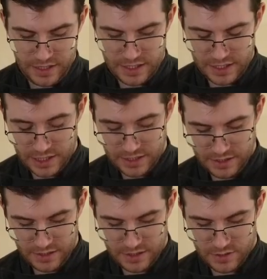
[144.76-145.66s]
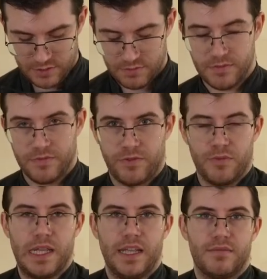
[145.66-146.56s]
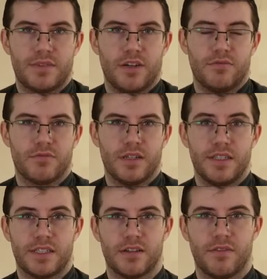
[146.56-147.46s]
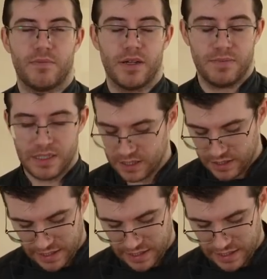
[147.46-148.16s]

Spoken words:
incisions, for me, don't really serve a purpose.